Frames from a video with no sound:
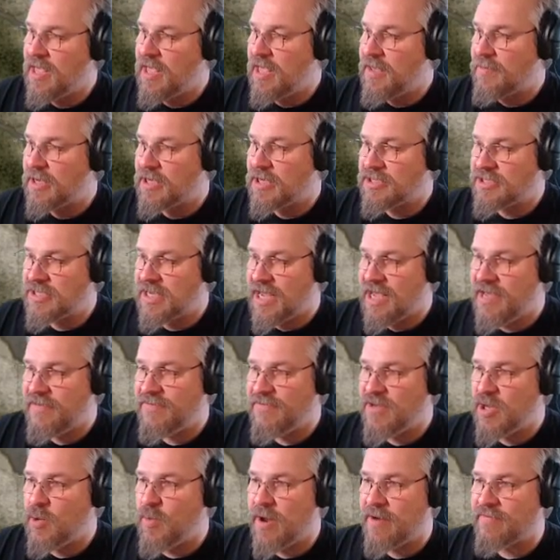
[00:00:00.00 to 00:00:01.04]
because
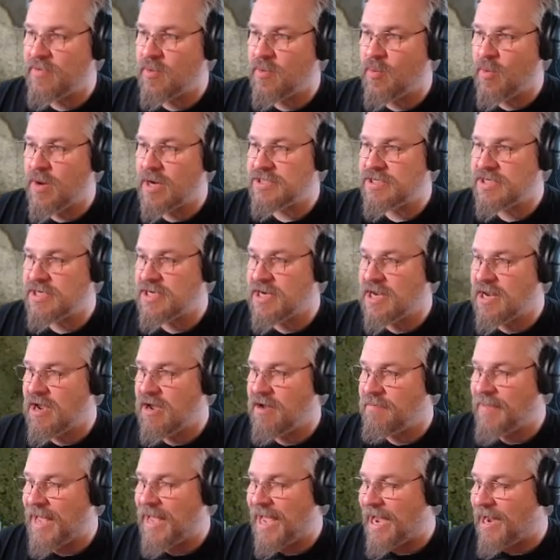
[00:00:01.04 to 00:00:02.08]
if you ever wanted to
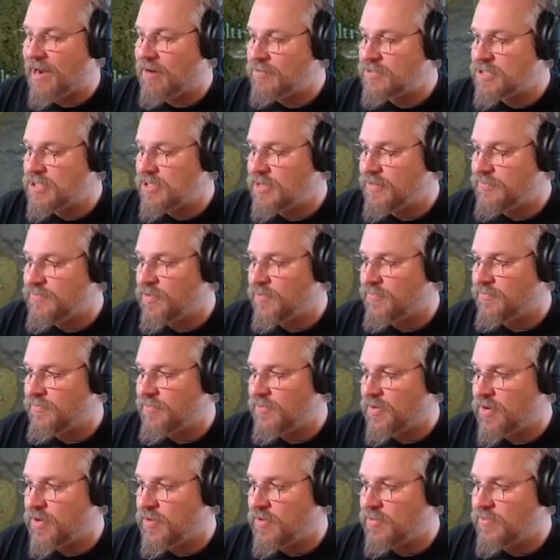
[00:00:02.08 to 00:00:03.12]
come out of
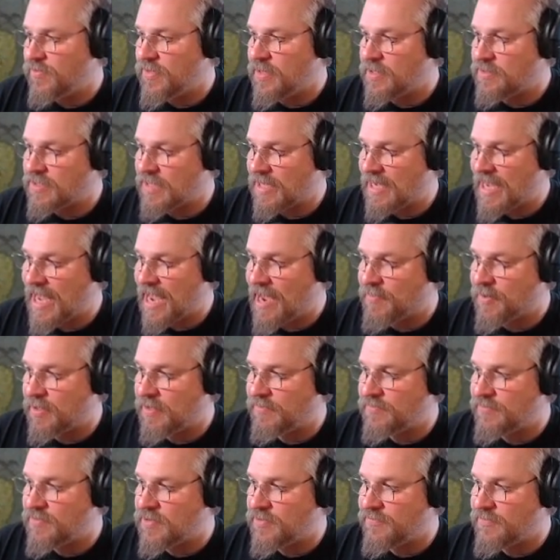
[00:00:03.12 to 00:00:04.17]
Nudvriu, there's the capital
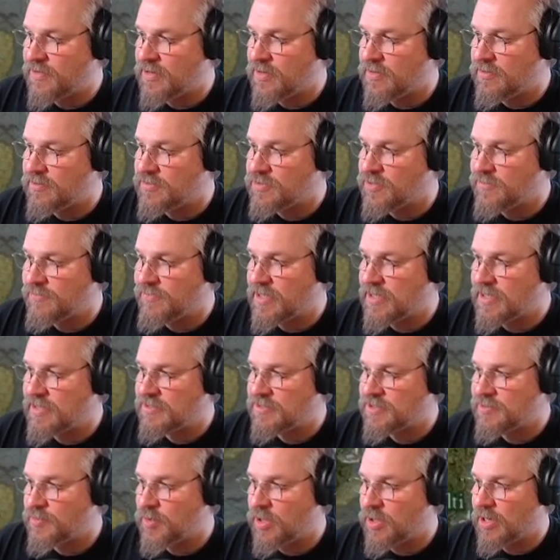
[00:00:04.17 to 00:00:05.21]
of Nudvriu is over here
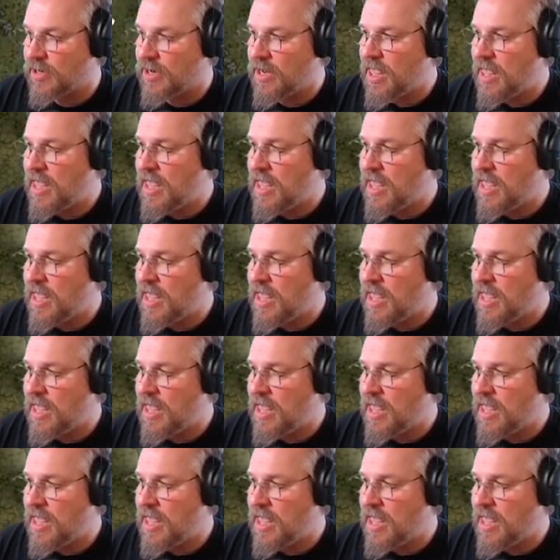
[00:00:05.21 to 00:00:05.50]
somewhere.